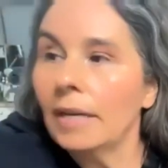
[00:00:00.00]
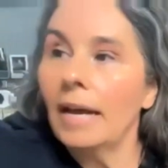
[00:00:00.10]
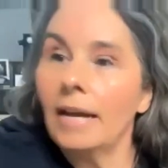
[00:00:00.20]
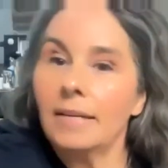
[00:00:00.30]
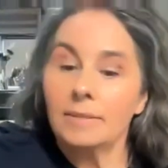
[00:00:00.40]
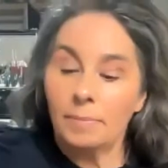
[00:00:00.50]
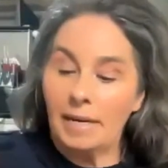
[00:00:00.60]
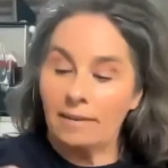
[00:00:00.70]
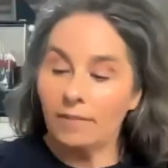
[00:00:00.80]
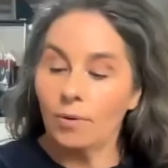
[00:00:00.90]
And
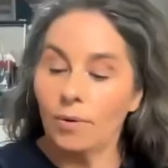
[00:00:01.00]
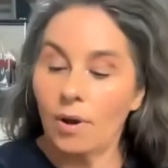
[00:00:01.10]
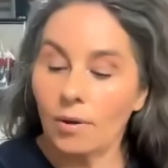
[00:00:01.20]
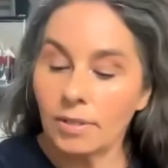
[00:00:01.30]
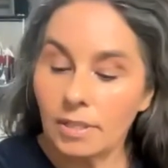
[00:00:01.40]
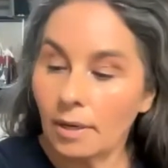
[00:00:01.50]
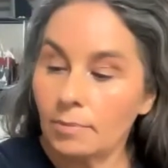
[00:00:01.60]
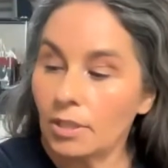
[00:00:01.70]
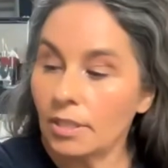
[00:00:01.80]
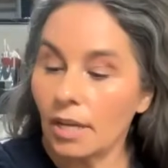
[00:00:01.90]
believe it or not, I'm
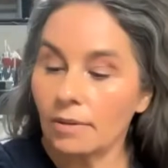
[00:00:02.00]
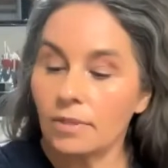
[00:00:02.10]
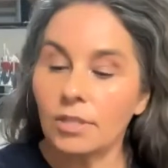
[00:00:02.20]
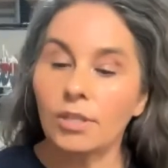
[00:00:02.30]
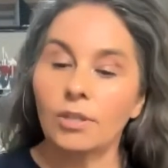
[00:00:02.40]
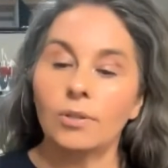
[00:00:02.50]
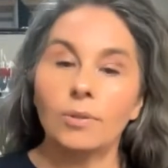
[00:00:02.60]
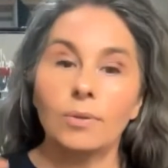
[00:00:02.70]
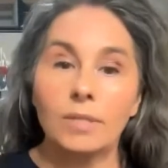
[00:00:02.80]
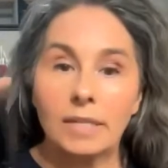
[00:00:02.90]
just going to
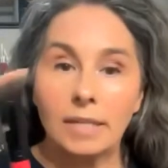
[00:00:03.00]
use